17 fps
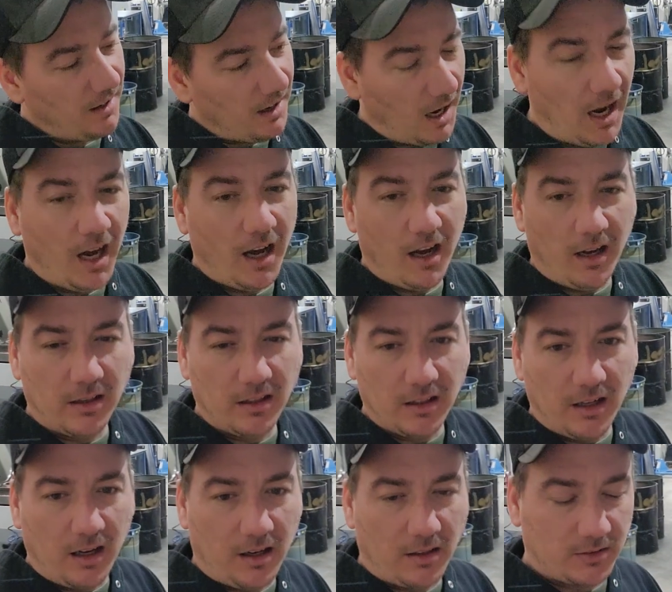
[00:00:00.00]
I, uh,
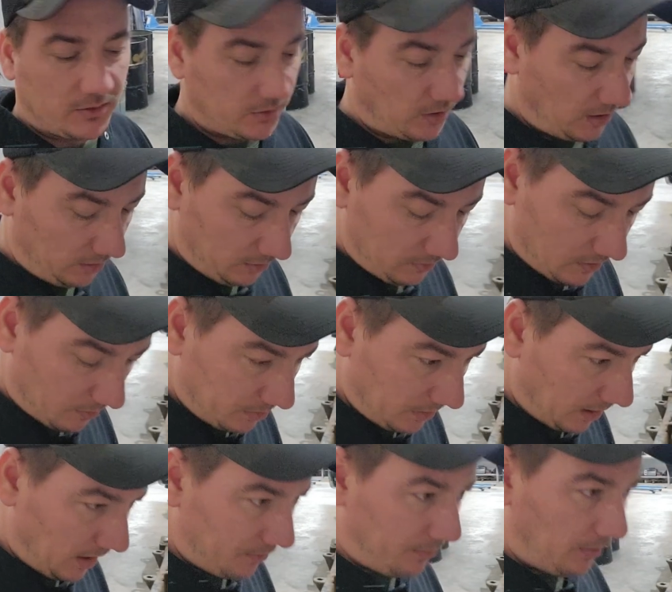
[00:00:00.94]
will uh, try to live up
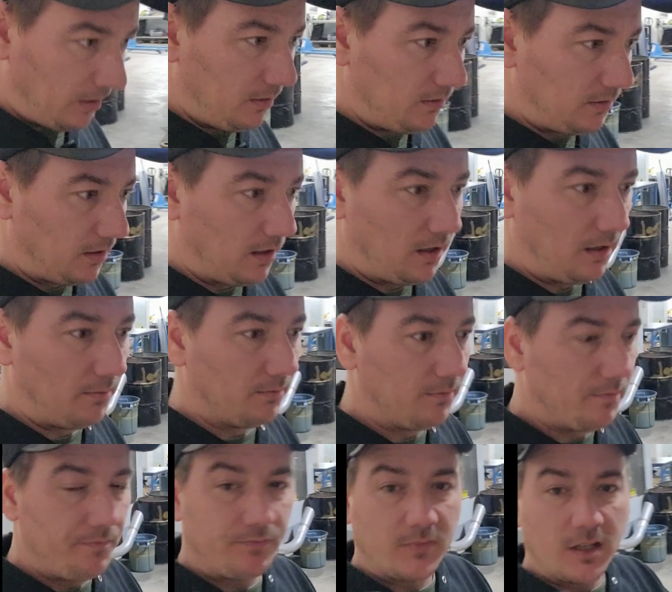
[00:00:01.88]
to that, but um,